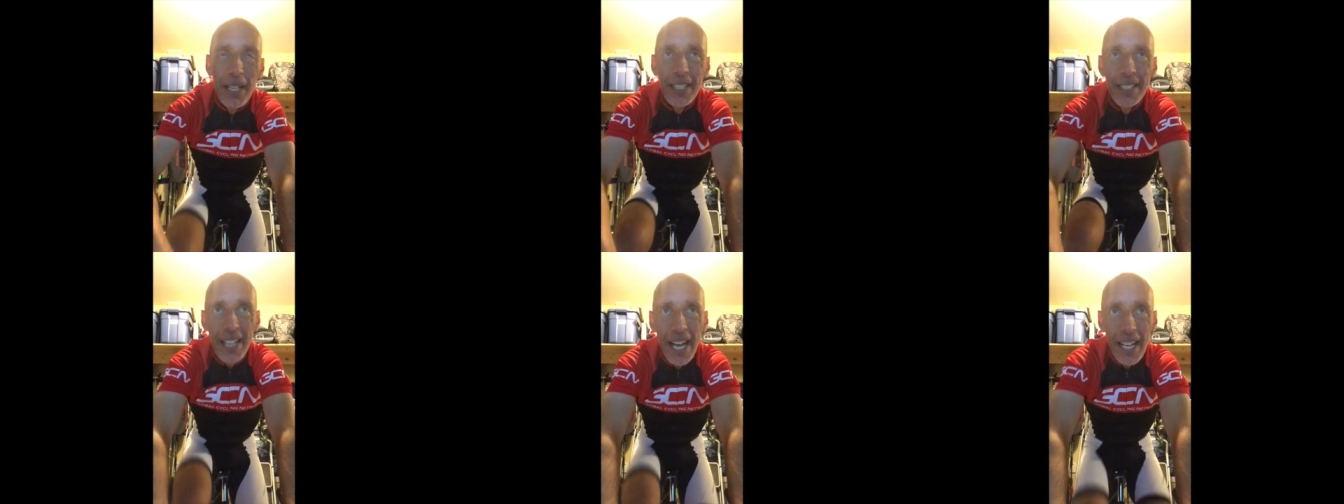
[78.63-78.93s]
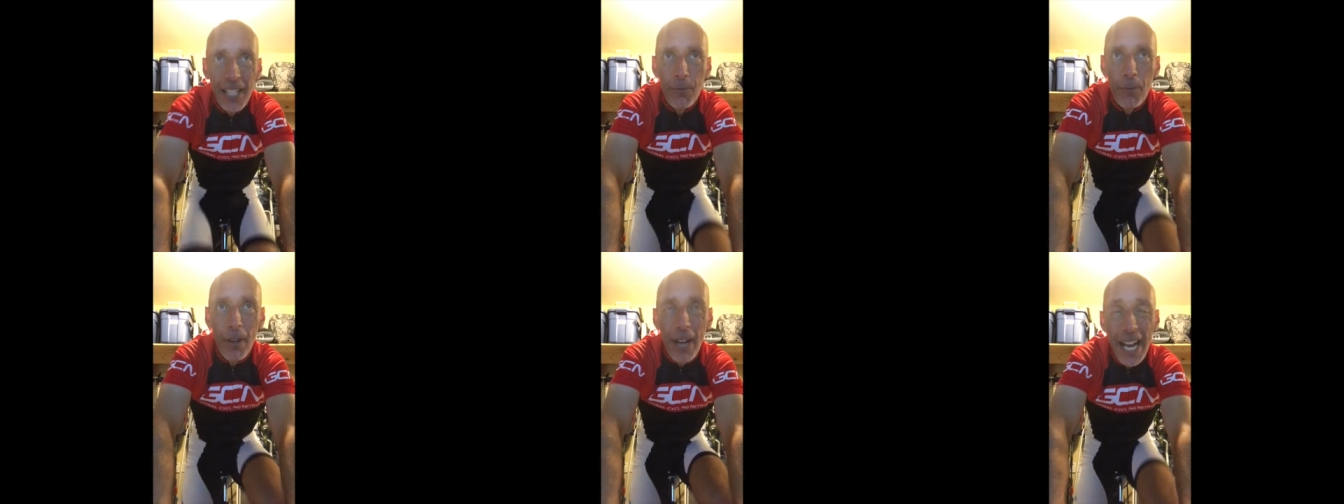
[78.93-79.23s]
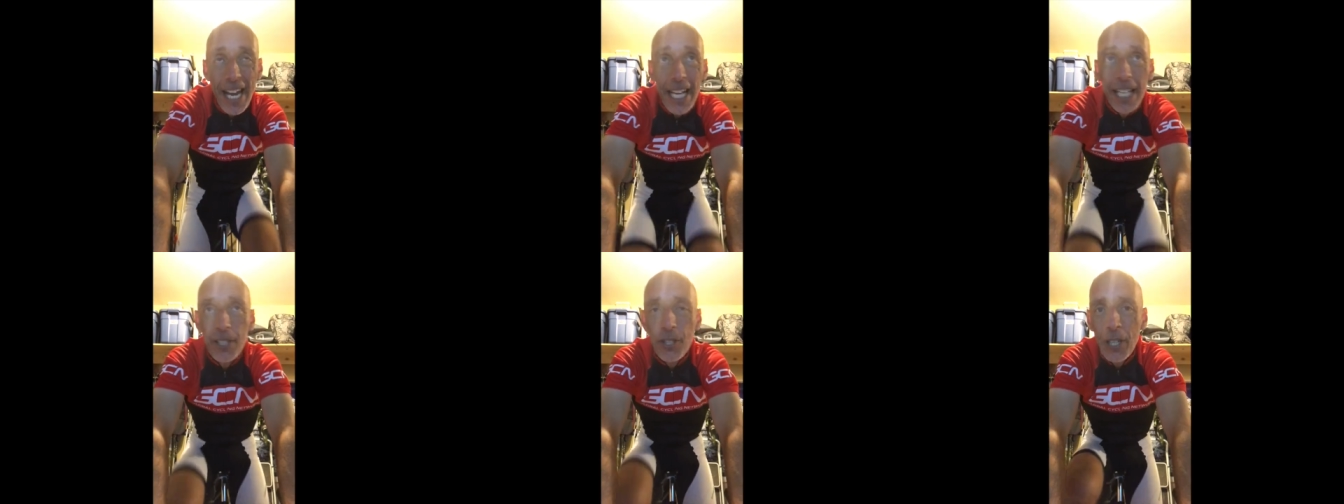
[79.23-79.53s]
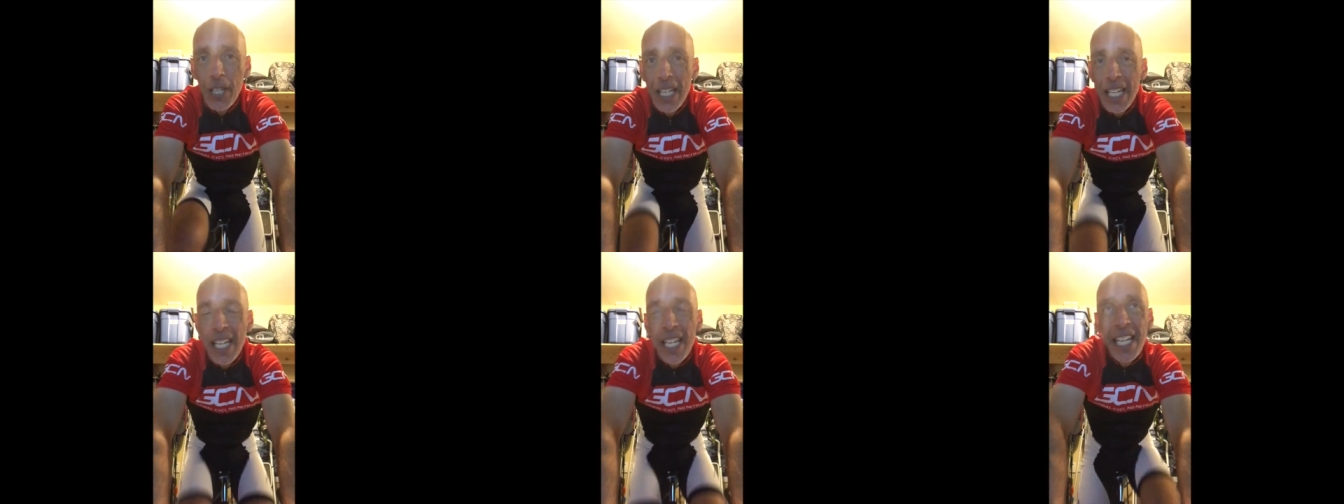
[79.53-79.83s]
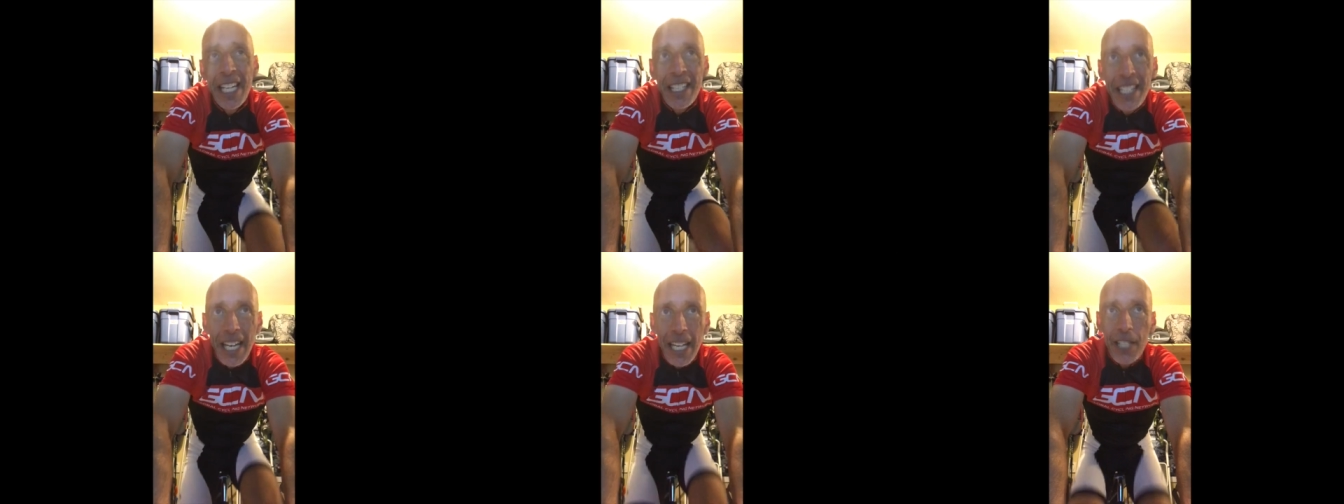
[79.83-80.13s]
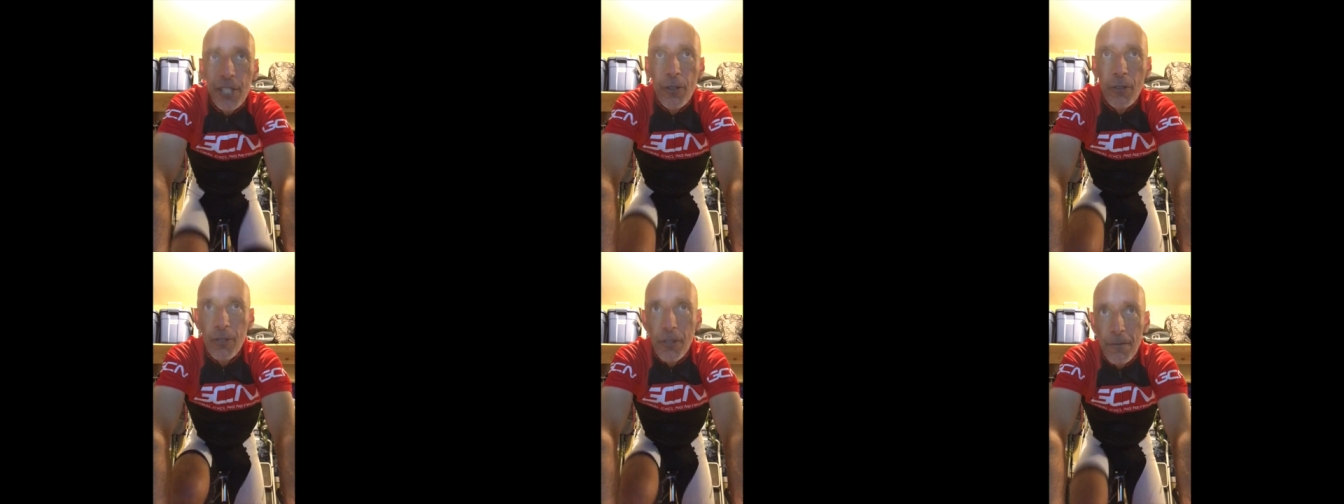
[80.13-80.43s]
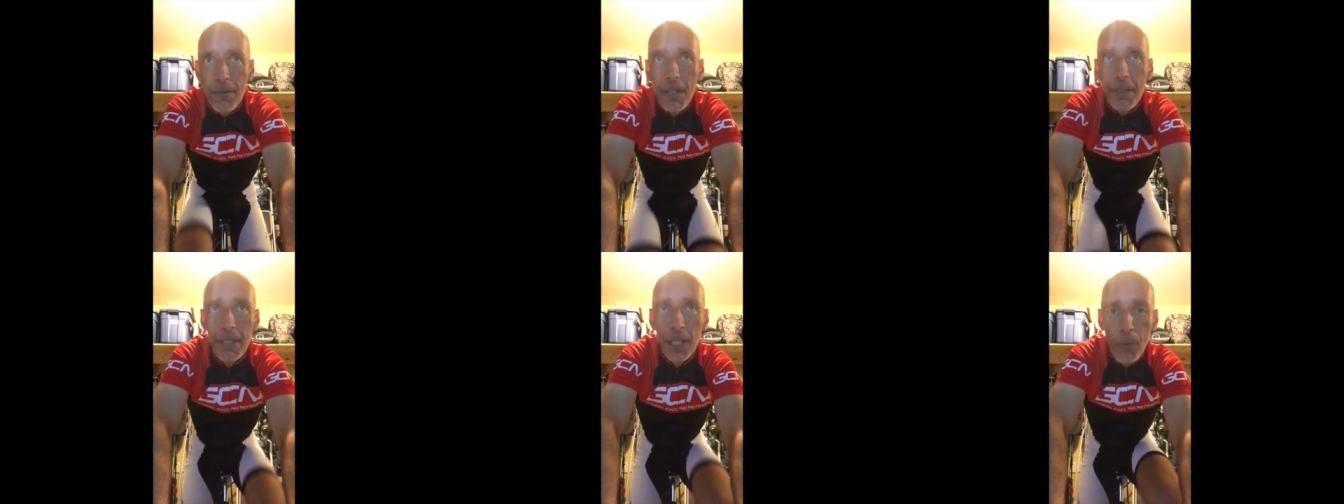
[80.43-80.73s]
test where I hit nearly
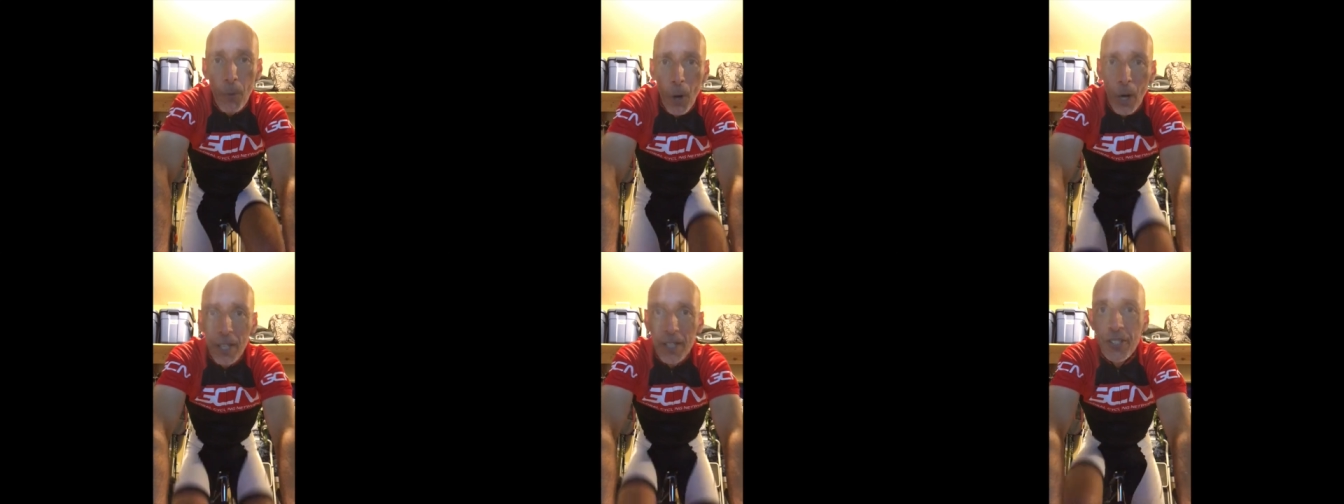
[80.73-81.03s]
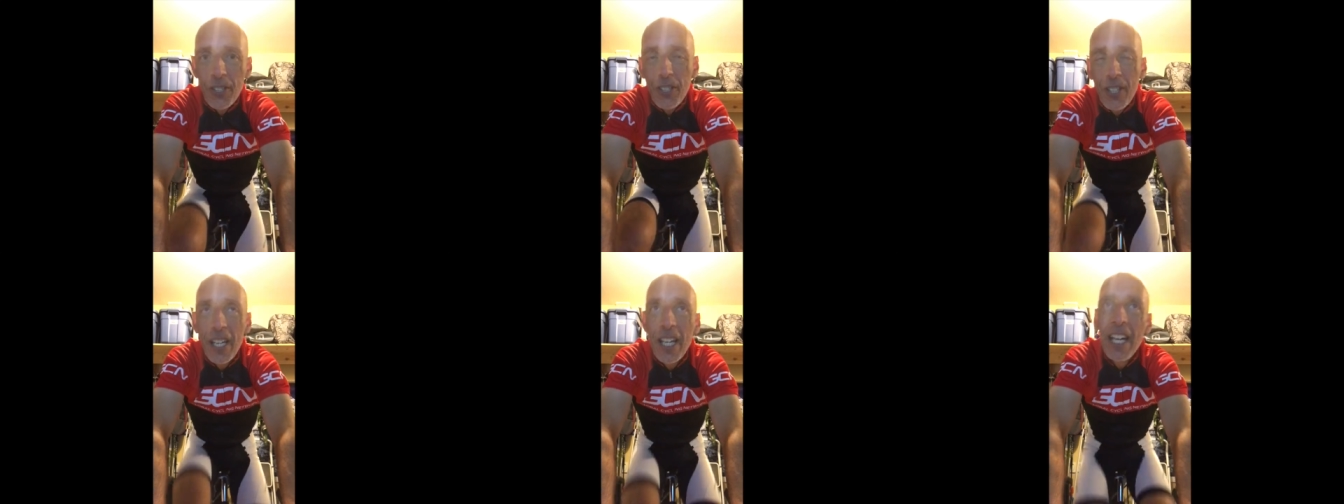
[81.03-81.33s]
250 watts,